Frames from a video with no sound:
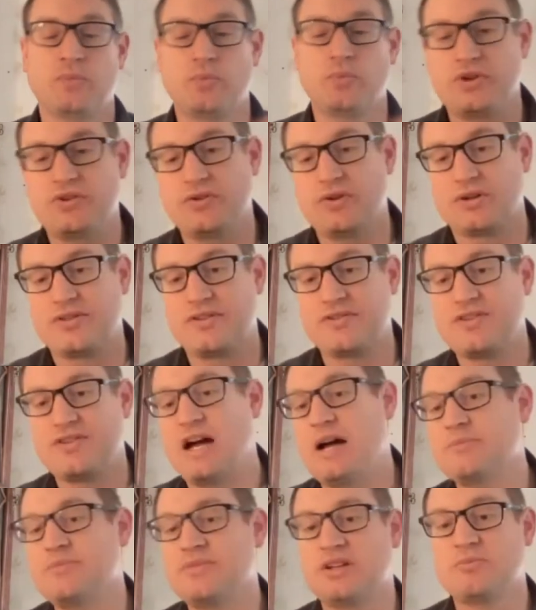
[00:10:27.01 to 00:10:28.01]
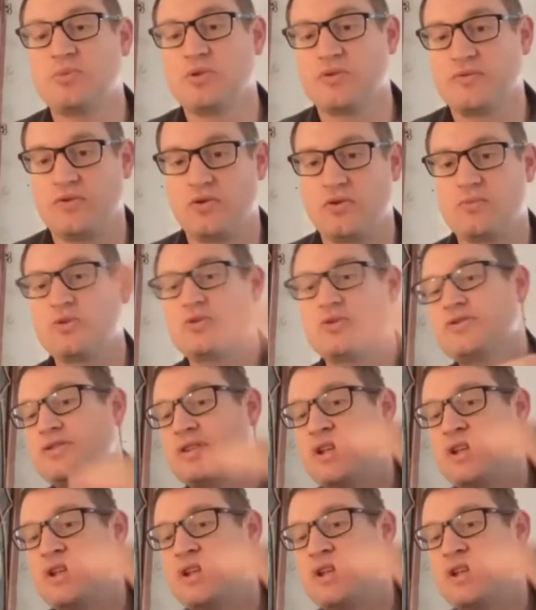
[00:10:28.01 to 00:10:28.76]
We took the top 10 performers